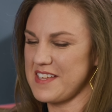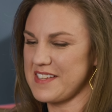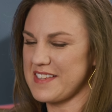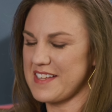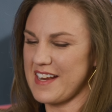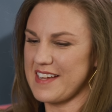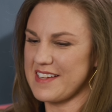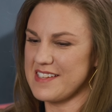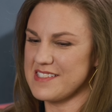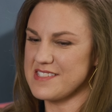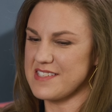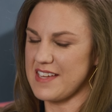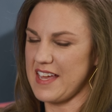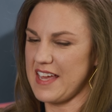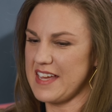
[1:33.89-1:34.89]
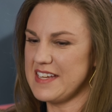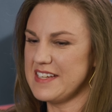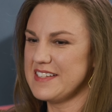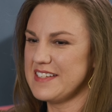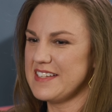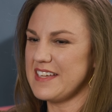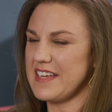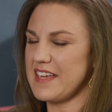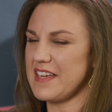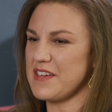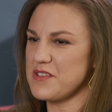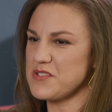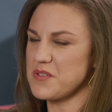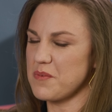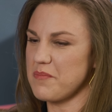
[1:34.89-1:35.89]
thing that I can say
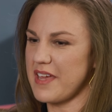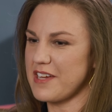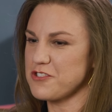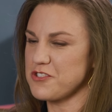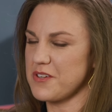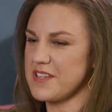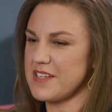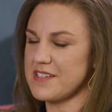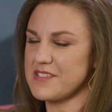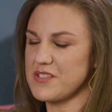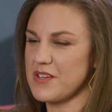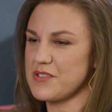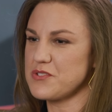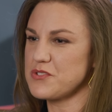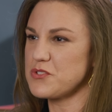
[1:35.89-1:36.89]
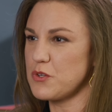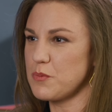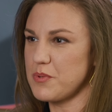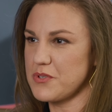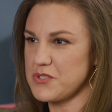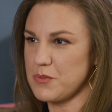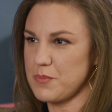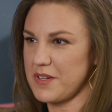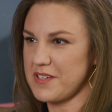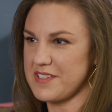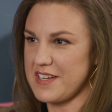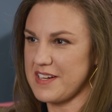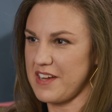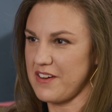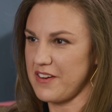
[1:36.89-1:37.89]
is make sure that it's a super, super
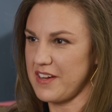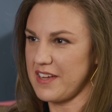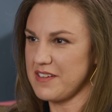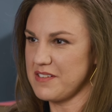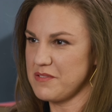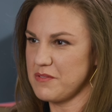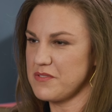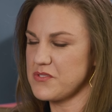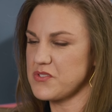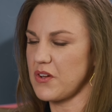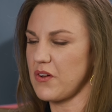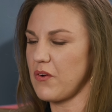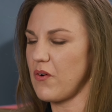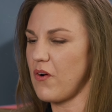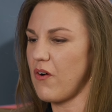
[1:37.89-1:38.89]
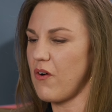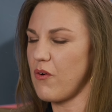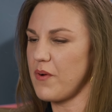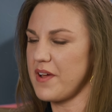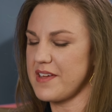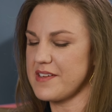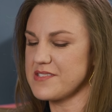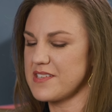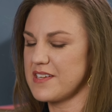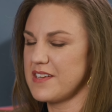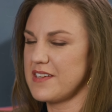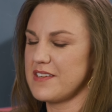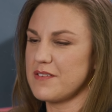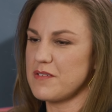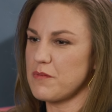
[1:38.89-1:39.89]
clean area. So always
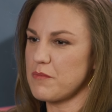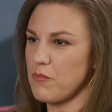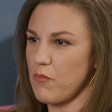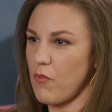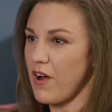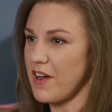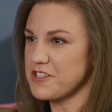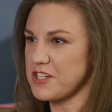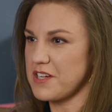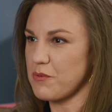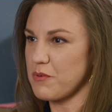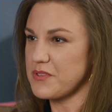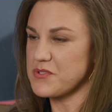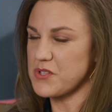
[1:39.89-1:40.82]
wash it with